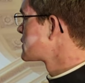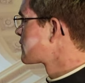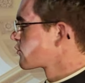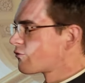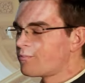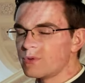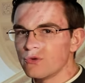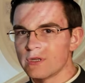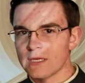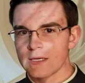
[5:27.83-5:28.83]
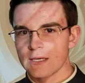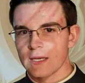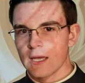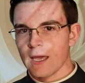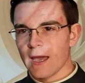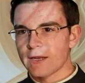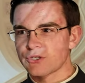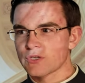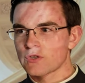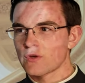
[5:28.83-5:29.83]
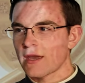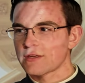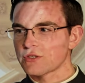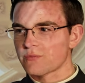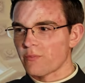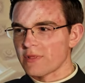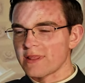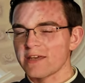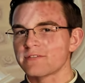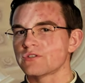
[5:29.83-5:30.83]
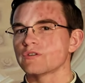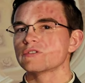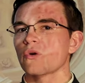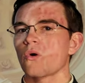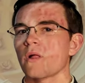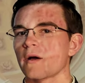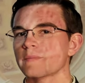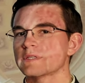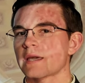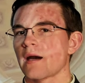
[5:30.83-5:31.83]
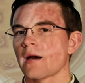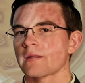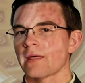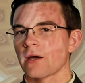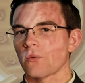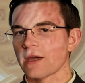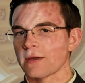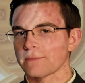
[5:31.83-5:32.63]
is full of beauty, and just, and just lifts your soul up to God in that way.